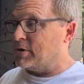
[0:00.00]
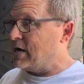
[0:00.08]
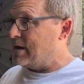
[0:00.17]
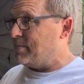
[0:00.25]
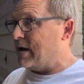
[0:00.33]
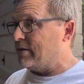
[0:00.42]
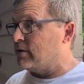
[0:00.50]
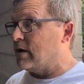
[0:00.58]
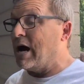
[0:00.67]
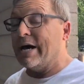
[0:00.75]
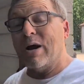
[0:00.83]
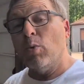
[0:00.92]
are on, man, they're
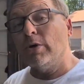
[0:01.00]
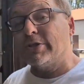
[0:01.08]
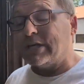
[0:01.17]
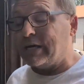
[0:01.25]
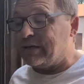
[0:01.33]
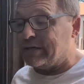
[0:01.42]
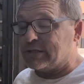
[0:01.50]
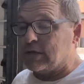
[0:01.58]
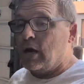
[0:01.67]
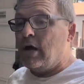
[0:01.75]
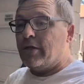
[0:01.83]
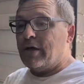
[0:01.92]
on. I will say this,
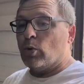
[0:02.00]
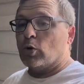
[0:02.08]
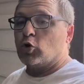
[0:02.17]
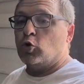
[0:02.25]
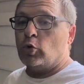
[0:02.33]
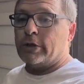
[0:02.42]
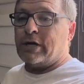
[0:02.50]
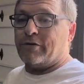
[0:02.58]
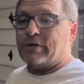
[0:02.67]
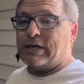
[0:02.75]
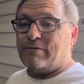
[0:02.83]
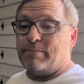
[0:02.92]
they were cool
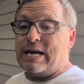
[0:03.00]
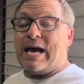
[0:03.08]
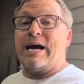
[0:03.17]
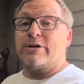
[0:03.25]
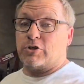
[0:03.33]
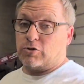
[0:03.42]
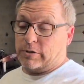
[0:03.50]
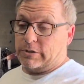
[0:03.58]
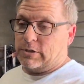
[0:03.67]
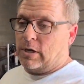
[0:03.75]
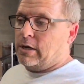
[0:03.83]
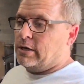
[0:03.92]
enough to give me
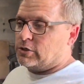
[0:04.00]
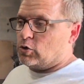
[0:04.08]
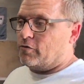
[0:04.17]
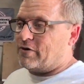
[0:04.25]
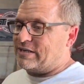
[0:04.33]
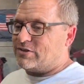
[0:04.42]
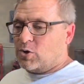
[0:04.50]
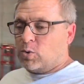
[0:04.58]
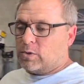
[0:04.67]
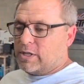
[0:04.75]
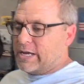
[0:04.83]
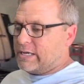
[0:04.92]
extras. So if I
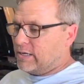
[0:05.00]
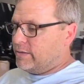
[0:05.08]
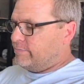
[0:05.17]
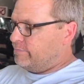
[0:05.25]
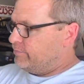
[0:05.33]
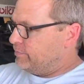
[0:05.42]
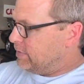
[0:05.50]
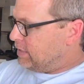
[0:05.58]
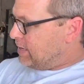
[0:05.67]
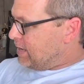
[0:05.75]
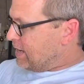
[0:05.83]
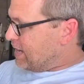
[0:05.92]
don't like it,
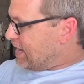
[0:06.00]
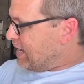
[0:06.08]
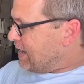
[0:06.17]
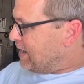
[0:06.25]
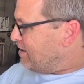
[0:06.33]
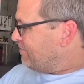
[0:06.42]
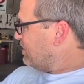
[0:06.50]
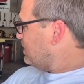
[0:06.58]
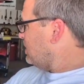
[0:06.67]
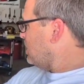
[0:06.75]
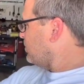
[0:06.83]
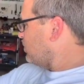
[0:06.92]
I have
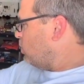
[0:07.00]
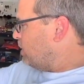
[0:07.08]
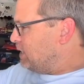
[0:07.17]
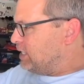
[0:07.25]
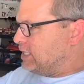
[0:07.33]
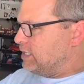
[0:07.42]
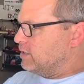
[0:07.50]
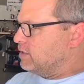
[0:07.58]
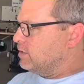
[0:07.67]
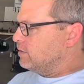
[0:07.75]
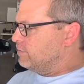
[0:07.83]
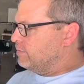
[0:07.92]
another one
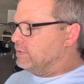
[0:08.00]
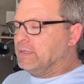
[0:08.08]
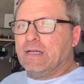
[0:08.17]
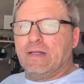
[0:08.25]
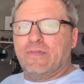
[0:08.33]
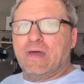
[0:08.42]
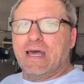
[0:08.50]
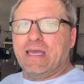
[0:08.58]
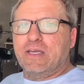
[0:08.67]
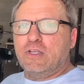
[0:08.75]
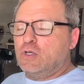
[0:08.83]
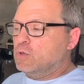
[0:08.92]
here that I
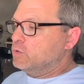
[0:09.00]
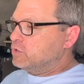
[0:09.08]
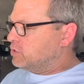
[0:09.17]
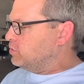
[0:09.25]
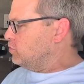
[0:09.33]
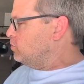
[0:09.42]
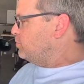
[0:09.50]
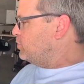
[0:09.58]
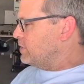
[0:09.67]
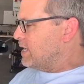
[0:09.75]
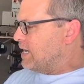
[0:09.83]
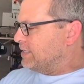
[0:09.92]
can use to
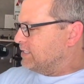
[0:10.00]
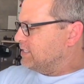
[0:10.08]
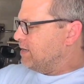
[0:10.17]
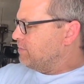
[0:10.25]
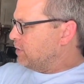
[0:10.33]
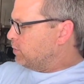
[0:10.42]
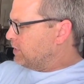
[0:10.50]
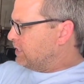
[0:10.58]
put on. The same thing with